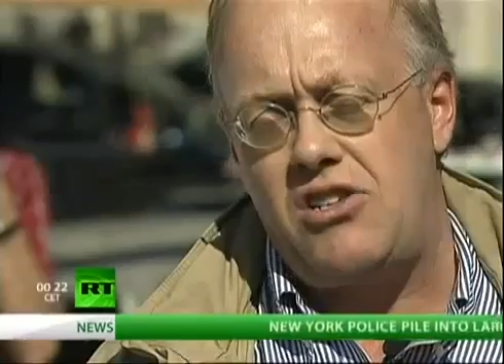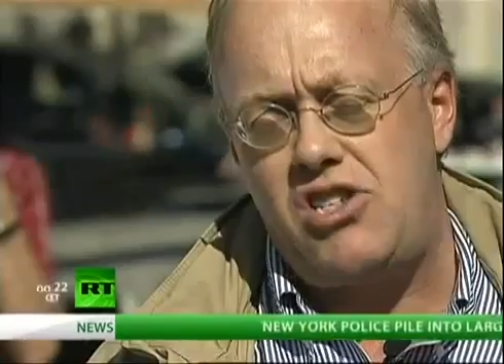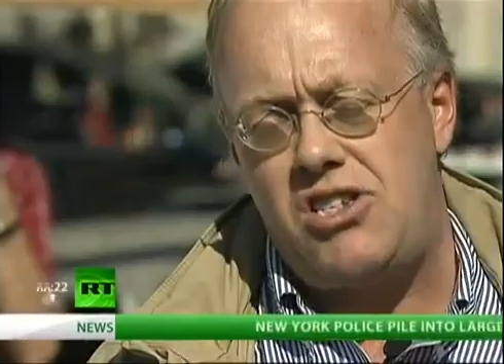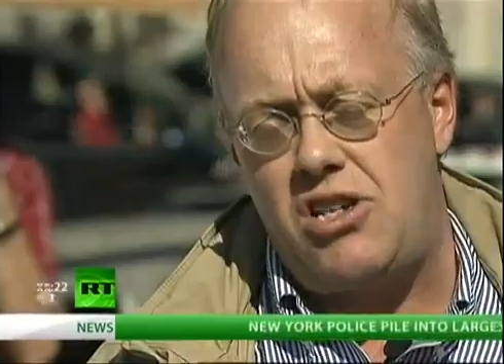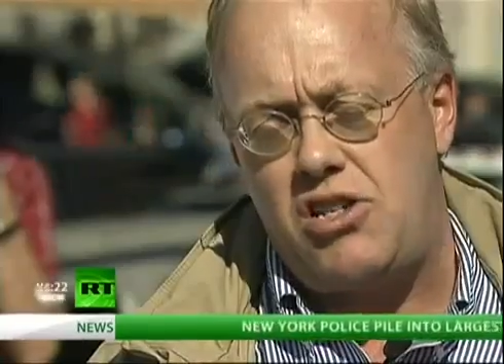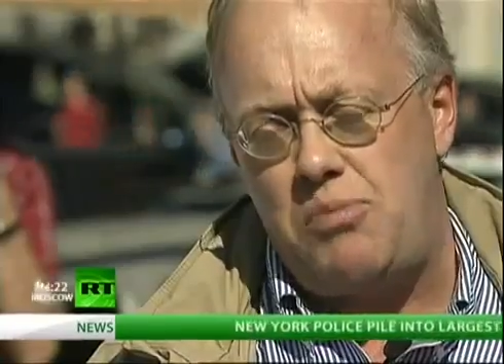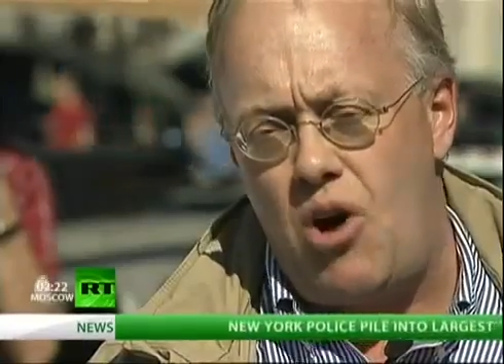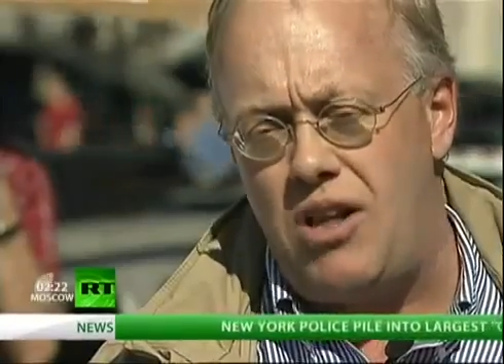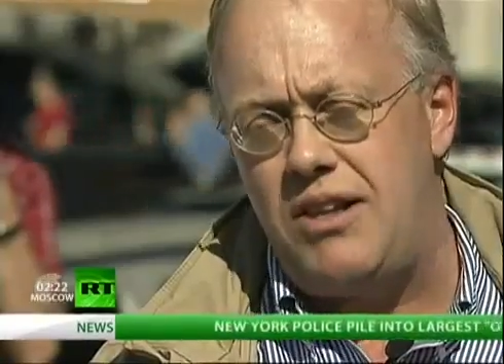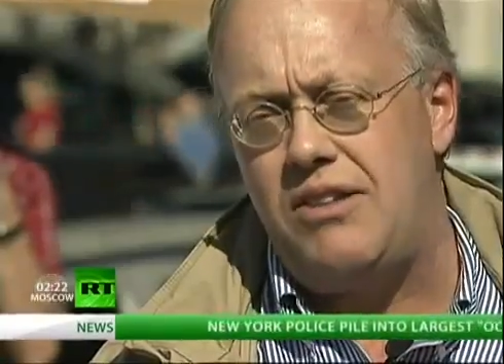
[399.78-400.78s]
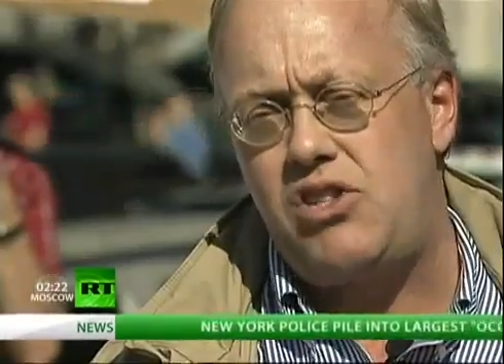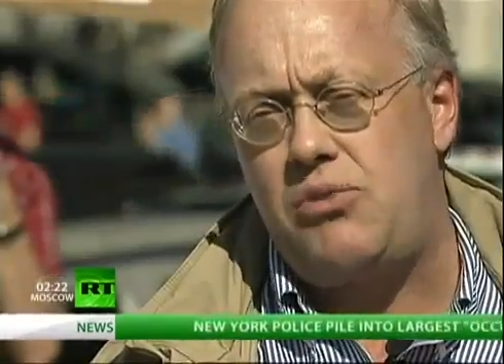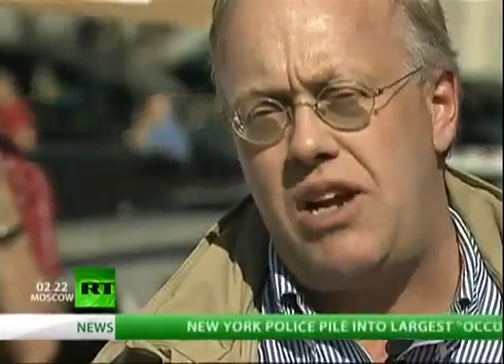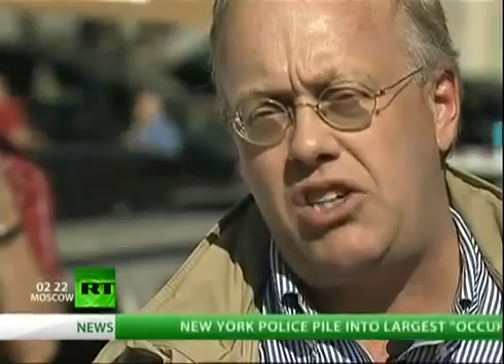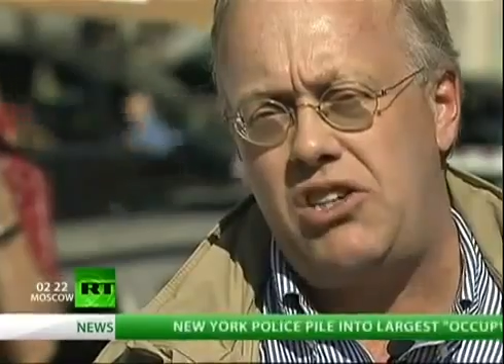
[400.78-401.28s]
a small
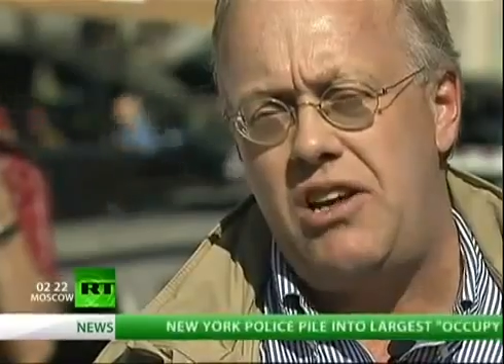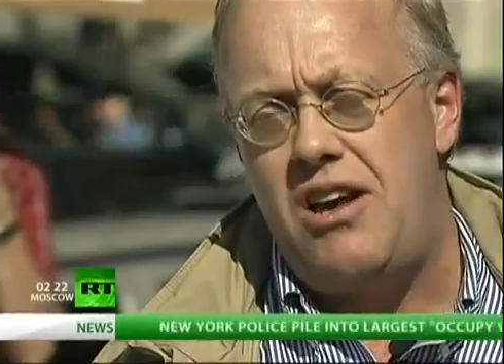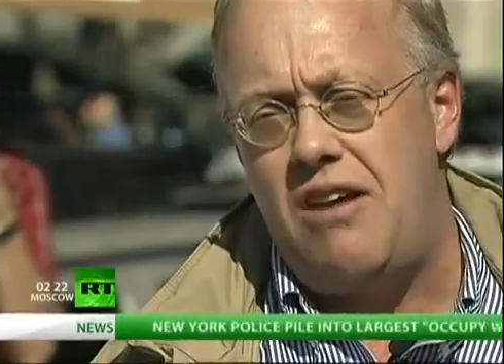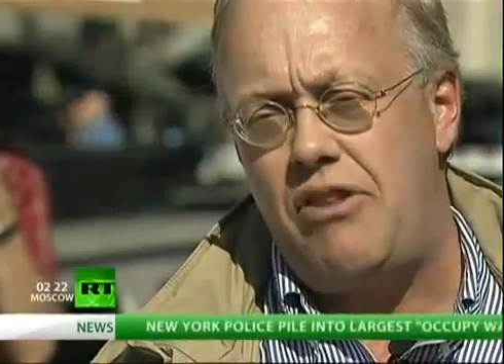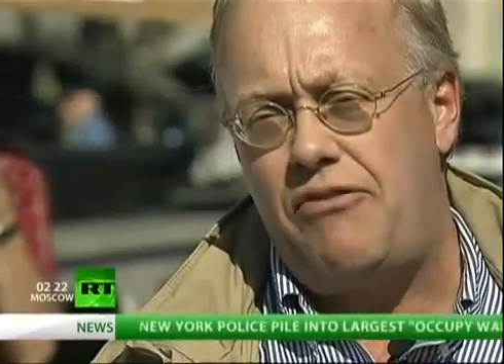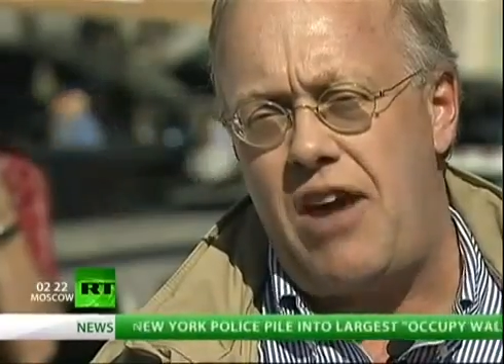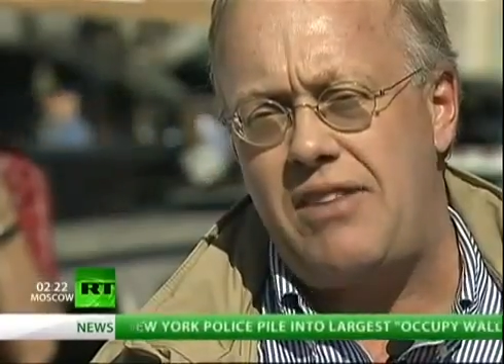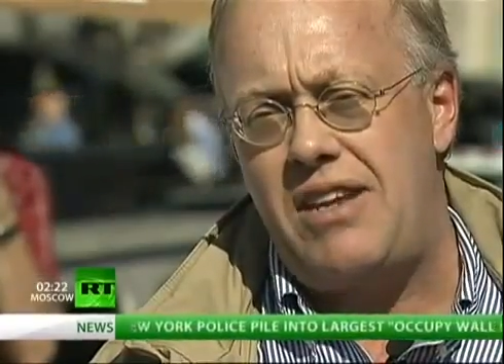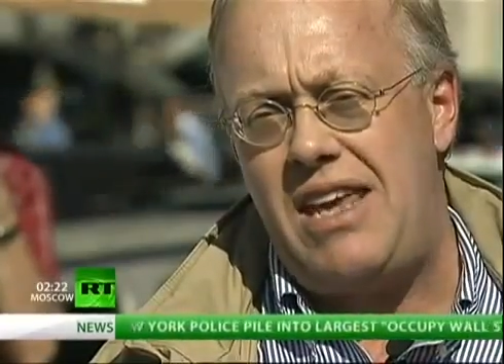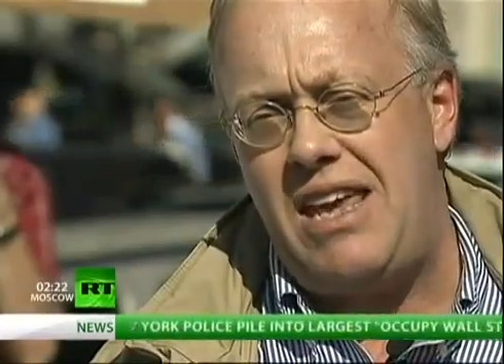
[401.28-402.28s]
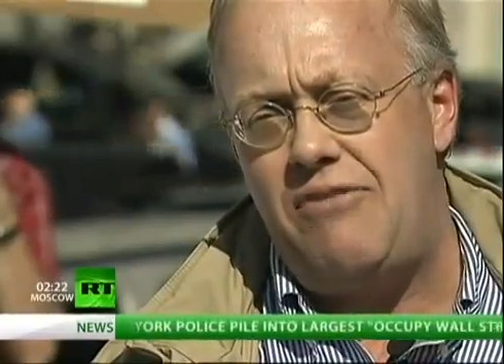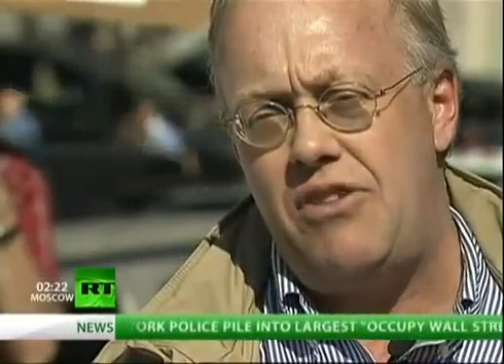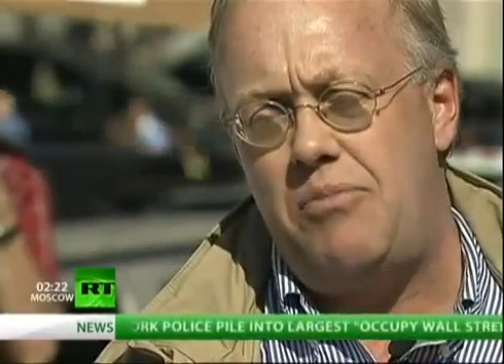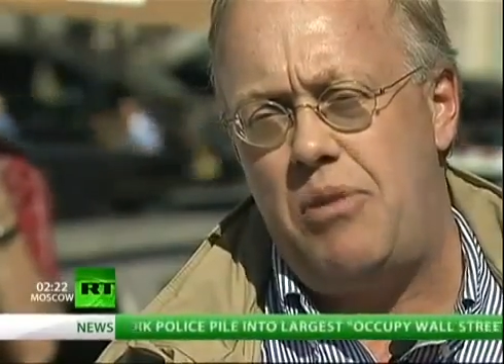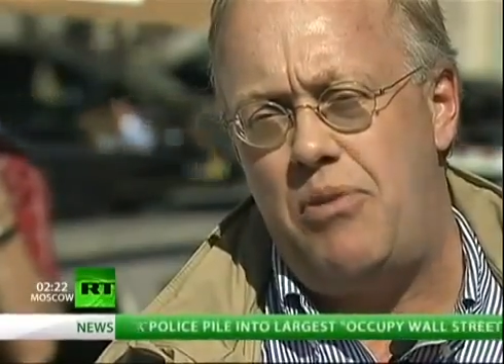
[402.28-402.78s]
illustration of the fact that
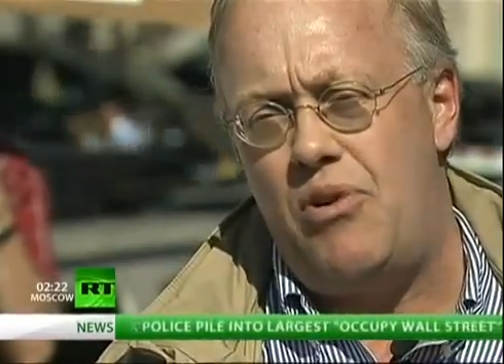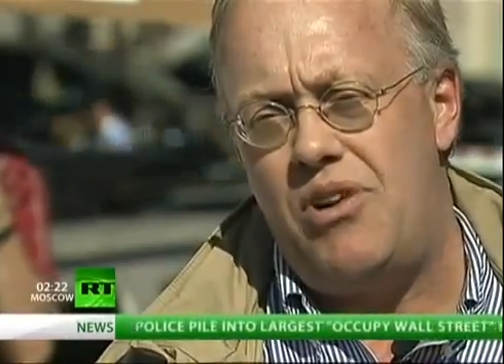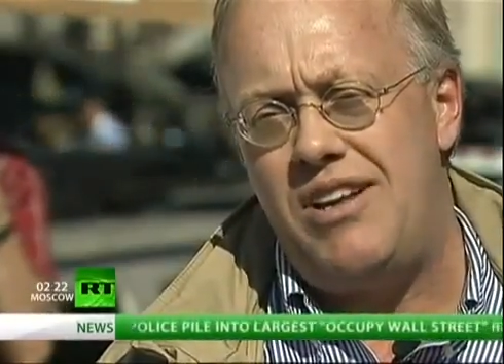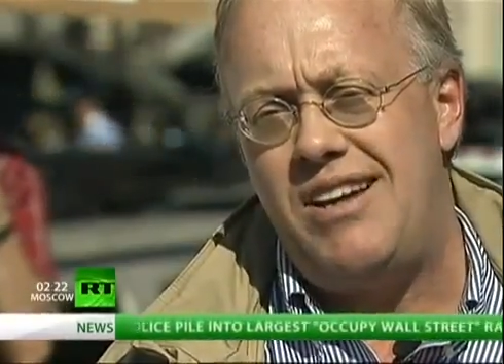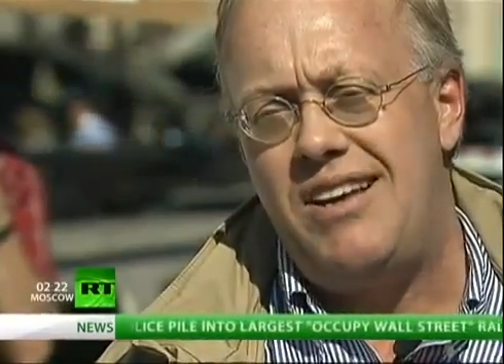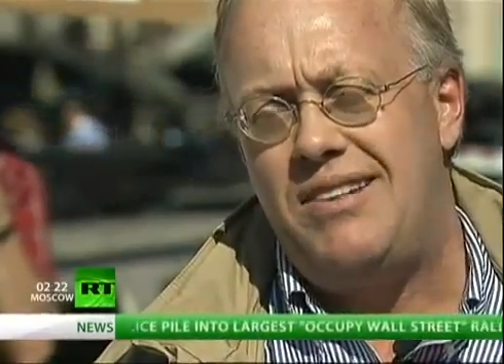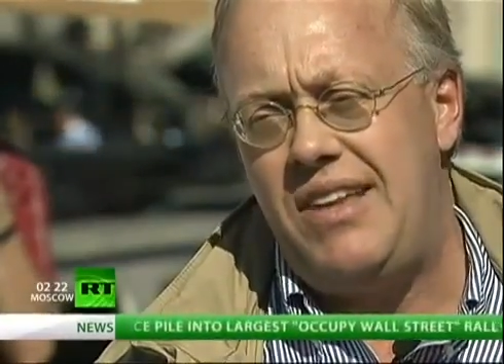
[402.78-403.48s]
even the purported